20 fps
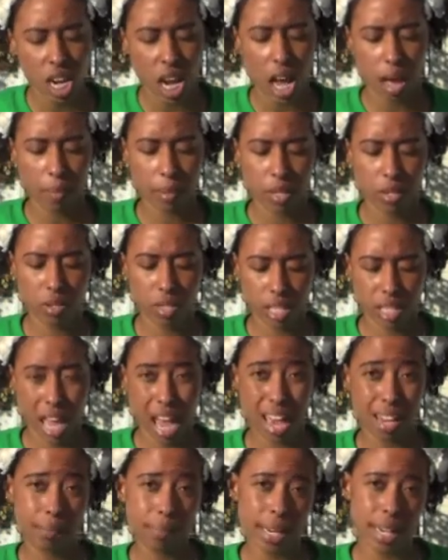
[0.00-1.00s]
I've been using
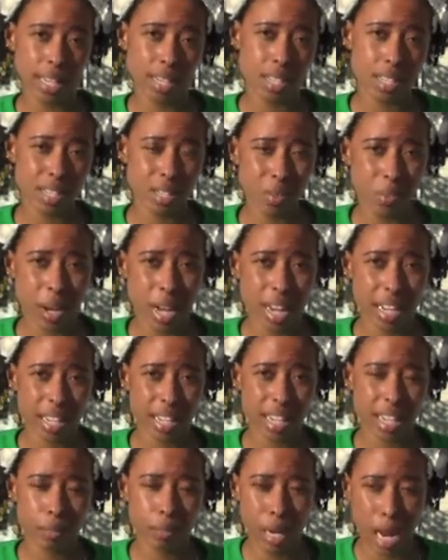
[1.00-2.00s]
headbands as a way
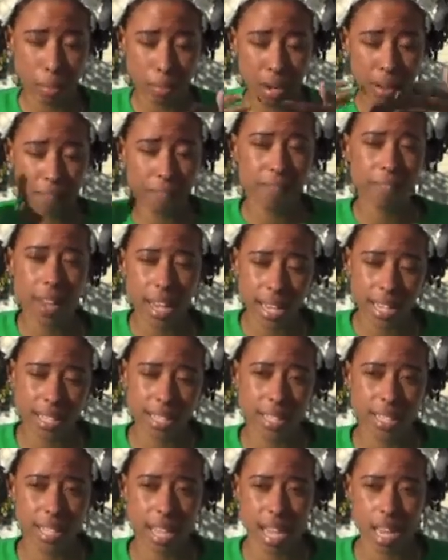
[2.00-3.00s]
to keep it out of my
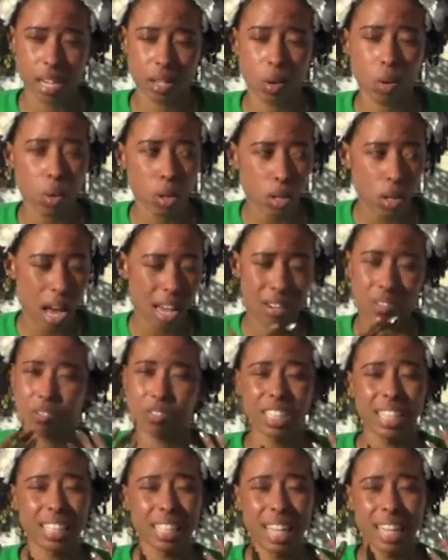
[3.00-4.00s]
face. And oil, I don't
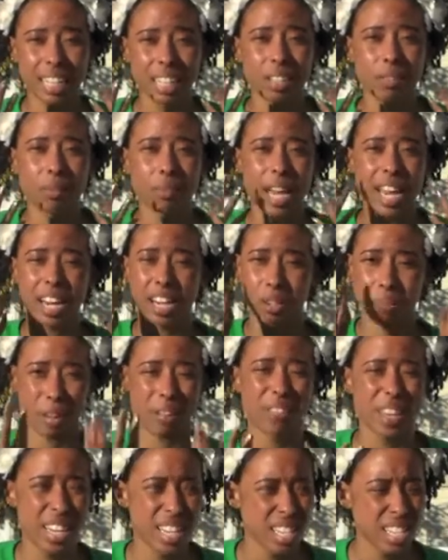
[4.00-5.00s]
really like hair in
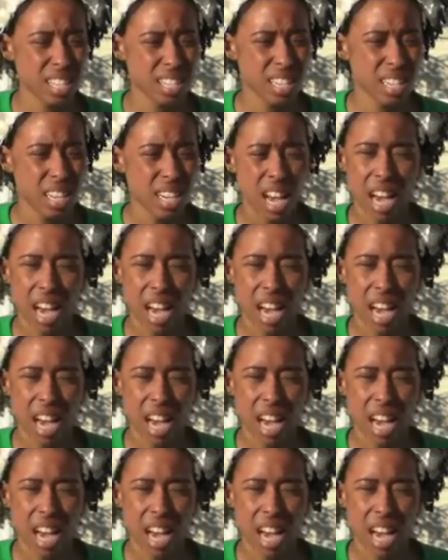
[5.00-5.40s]
my face.